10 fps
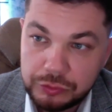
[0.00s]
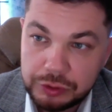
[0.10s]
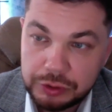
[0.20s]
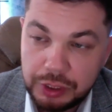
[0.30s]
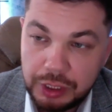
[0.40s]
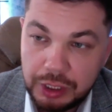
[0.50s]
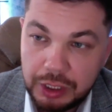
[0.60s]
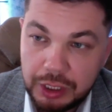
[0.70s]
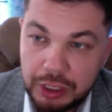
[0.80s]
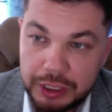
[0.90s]
Dear
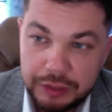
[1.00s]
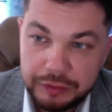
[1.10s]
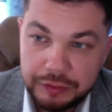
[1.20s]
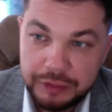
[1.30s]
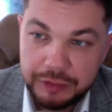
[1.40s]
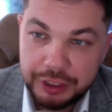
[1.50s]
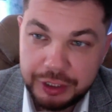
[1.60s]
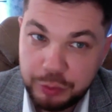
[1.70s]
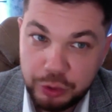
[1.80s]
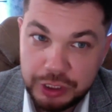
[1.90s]
colleagues, you must have
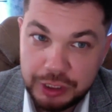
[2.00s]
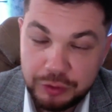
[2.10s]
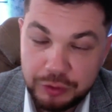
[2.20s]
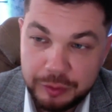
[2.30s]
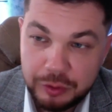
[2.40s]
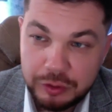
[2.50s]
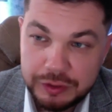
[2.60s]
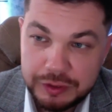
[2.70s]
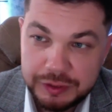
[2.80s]
misheard me. Again,